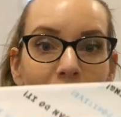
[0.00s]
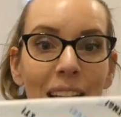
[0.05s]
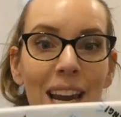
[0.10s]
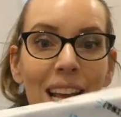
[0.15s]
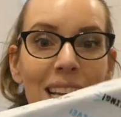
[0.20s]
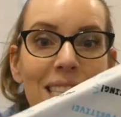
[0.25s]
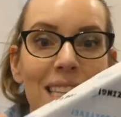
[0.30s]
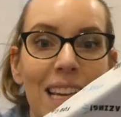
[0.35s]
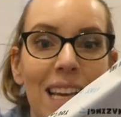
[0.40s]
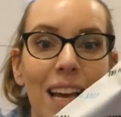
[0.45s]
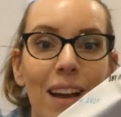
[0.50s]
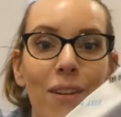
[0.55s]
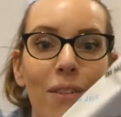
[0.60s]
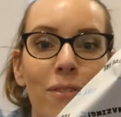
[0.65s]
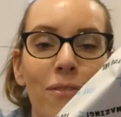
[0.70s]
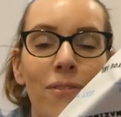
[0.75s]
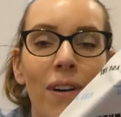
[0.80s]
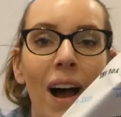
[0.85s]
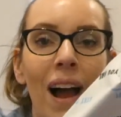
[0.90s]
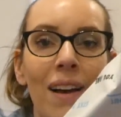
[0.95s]
and it's
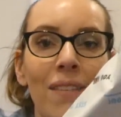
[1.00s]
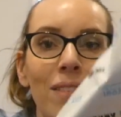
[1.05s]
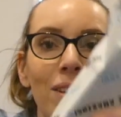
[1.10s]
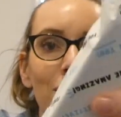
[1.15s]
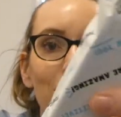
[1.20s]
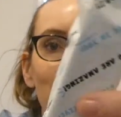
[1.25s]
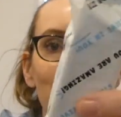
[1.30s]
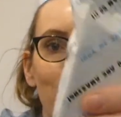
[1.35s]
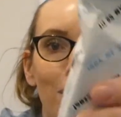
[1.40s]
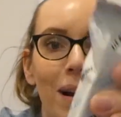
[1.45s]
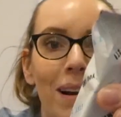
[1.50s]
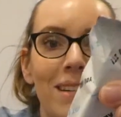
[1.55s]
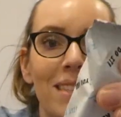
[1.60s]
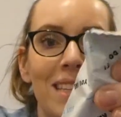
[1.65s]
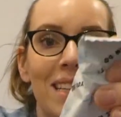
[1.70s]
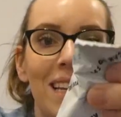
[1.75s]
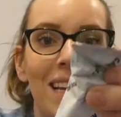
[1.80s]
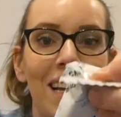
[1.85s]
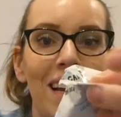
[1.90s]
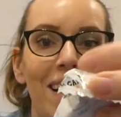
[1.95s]
5 little squares
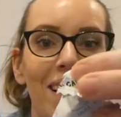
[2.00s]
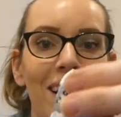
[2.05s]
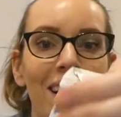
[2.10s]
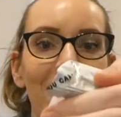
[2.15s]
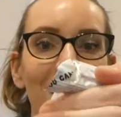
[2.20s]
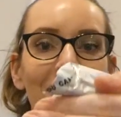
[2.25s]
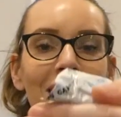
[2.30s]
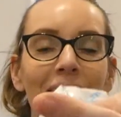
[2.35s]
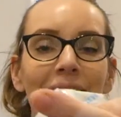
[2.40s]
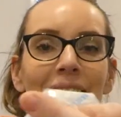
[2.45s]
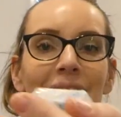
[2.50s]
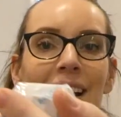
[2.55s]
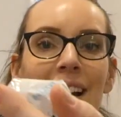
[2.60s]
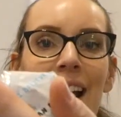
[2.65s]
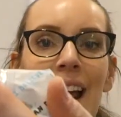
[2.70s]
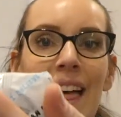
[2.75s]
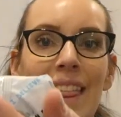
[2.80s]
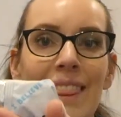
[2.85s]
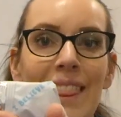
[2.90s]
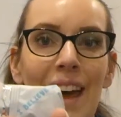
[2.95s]
in here
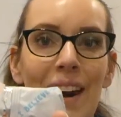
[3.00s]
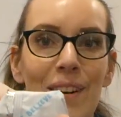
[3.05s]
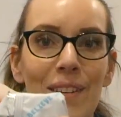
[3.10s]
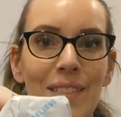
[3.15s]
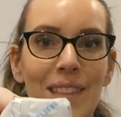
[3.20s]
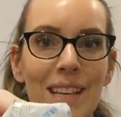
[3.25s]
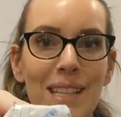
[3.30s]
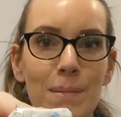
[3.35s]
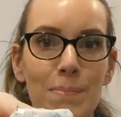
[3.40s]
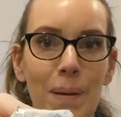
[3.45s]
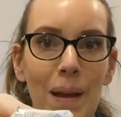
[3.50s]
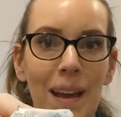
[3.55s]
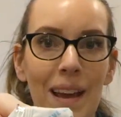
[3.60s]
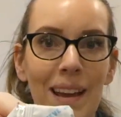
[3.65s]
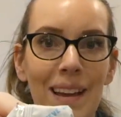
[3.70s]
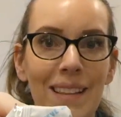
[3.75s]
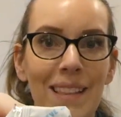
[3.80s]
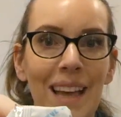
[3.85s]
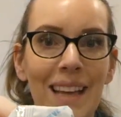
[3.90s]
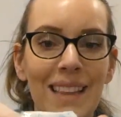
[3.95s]
that are this
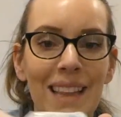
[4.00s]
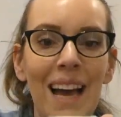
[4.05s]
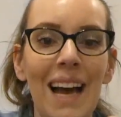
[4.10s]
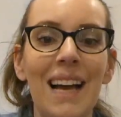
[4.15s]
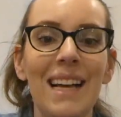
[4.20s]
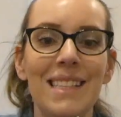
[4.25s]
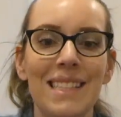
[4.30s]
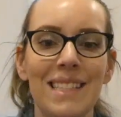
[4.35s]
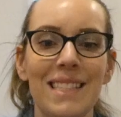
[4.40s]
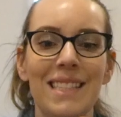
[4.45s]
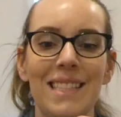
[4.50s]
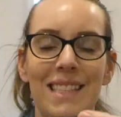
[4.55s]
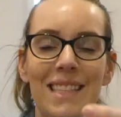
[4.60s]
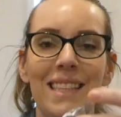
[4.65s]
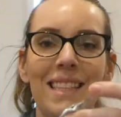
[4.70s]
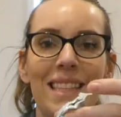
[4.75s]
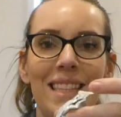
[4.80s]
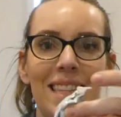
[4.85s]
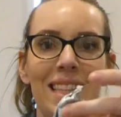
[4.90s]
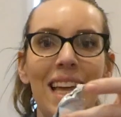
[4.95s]
big. Like that's
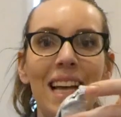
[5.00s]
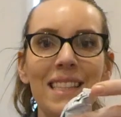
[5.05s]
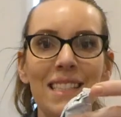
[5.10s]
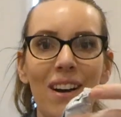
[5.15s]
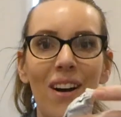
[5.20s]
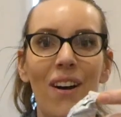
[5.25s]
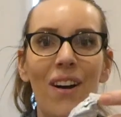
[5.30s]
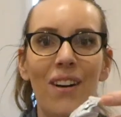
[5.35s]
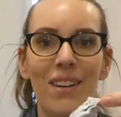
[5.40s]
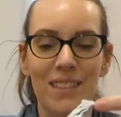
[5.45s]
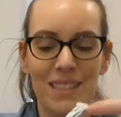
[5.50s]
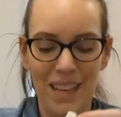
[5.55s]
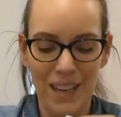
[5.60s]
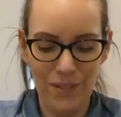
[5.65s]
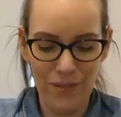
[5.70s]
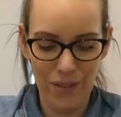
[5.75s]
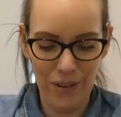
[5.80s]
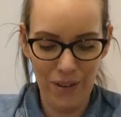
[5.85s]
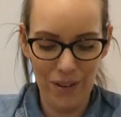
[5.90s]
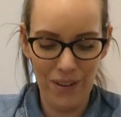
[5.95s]
a hard
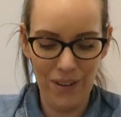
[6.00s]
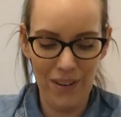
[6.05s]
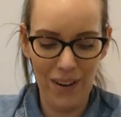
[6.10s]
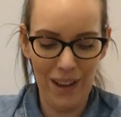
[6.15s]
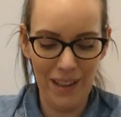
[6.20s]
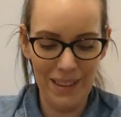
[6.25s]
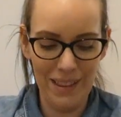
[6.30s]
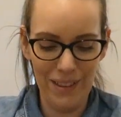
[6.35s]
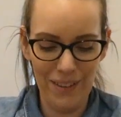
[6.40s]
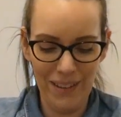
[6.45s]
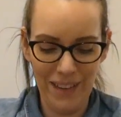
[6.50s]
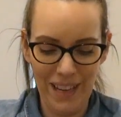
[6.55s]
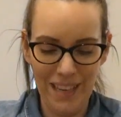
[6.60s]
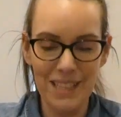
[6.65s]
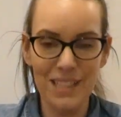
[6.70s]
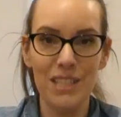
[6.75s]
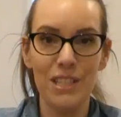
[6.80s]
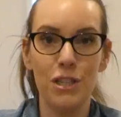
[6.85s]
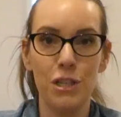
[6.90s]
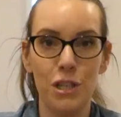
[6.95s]
thing for a little
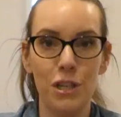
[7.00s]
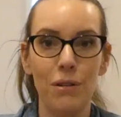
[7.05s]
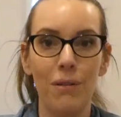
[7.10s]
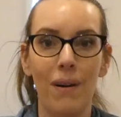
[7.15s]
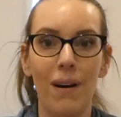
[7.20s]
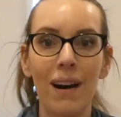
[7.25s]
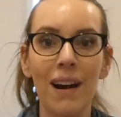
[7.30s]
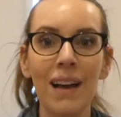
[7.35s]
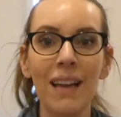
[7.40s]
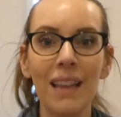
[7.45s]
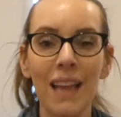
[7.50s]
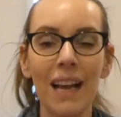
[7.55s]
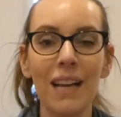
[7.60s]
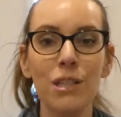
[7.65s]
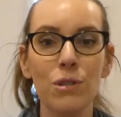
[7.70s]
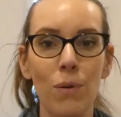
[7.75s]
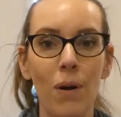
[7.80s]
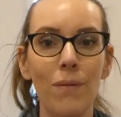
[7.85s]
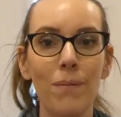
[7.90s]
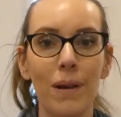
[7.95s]
kid to chew on, like a
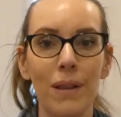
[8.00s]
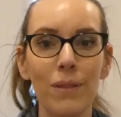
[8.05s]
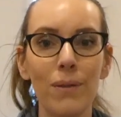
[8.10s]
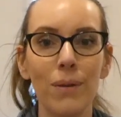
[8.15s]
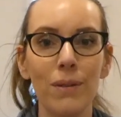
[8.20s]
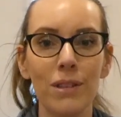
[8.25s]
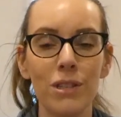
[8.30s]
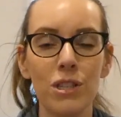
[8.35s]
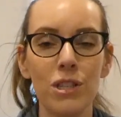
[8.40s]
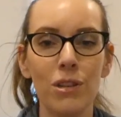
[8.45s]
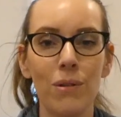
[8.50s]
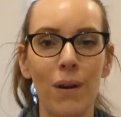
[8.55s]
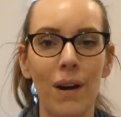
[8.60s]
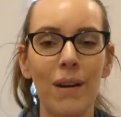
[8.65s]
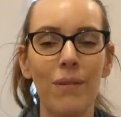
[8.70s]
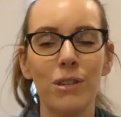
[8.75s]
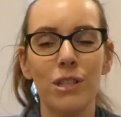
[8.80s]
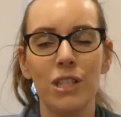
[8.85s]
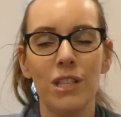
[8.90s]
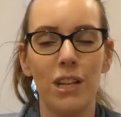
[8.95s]
12-month-old to chew on.
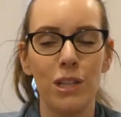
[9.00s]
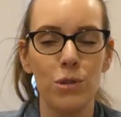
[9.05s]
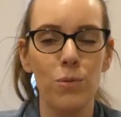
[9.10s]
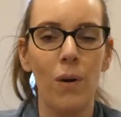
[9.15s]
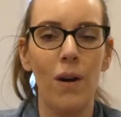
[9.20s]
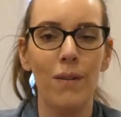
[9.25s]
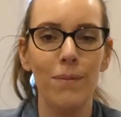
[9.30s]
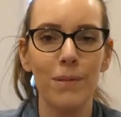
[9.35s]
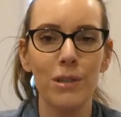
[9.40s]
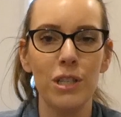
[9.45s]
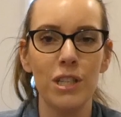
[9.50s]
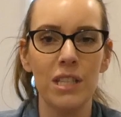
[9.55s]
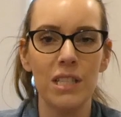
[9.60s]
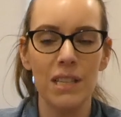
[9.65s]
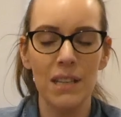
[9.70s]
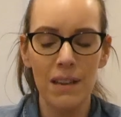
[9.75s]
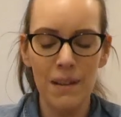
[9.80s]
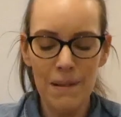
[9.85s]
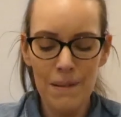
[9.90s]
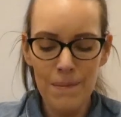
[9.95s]
Well, she's not 12, but
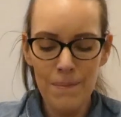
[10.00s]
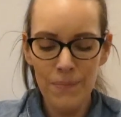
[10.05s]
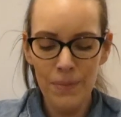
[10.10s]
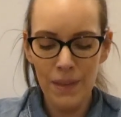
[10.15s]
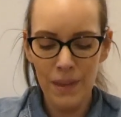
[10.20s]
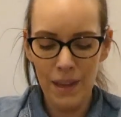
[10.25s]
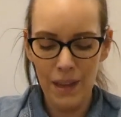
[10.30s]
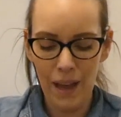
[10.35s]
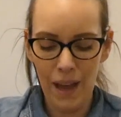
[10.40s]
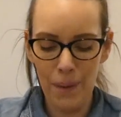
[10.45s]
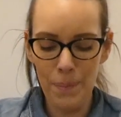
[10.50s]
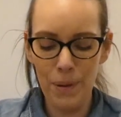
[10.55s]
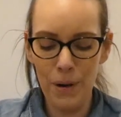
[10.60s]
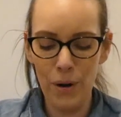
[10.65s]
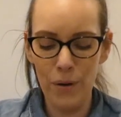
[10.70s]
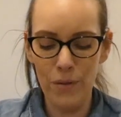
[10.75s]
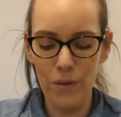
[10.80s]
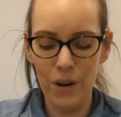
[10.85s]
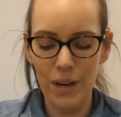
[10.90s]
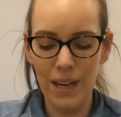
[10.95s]
she's a bit
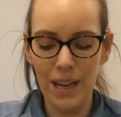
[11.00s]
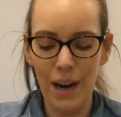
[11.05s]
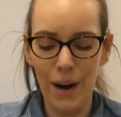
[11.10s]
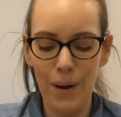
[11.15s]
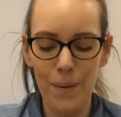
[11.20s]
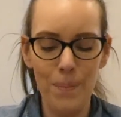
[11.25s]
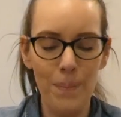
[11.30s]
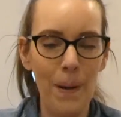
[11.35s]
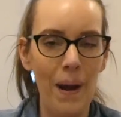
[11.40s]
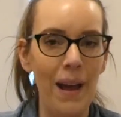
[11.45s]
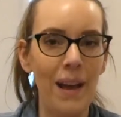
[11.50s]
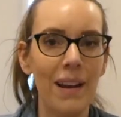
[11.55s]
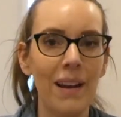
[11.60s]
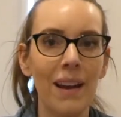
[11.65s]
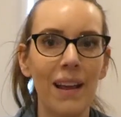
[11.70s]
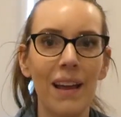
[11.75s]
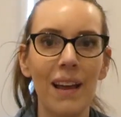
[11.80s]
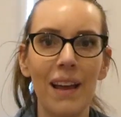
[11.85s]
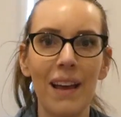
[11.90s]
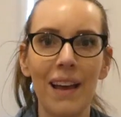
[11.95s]
over a year, but
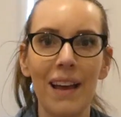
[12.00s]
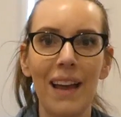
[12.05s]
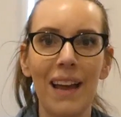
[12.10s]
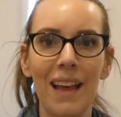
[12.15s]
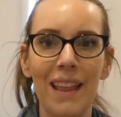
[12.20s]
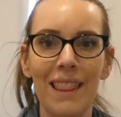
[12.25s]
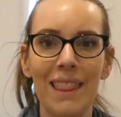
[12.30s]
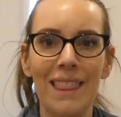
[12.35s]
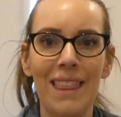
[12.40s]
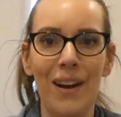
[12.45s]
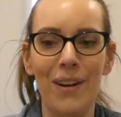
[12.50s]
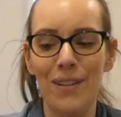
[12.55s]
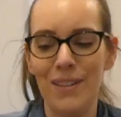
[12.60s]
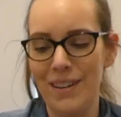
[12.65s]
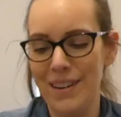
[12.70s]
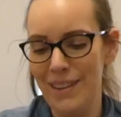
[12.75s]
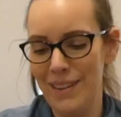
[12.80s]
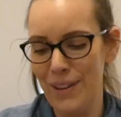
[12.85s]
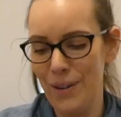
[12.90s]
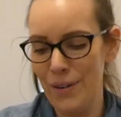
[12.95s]

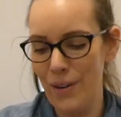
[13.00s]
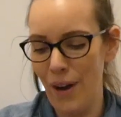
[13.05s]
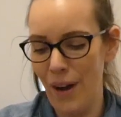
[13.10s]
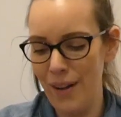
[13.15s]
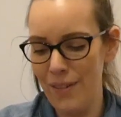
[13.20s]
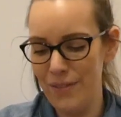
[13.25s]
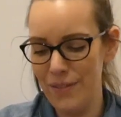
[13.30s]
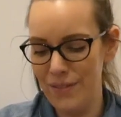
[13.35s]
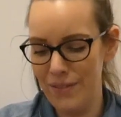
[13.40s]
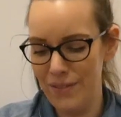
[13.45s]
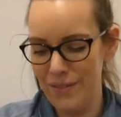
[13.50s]
they're not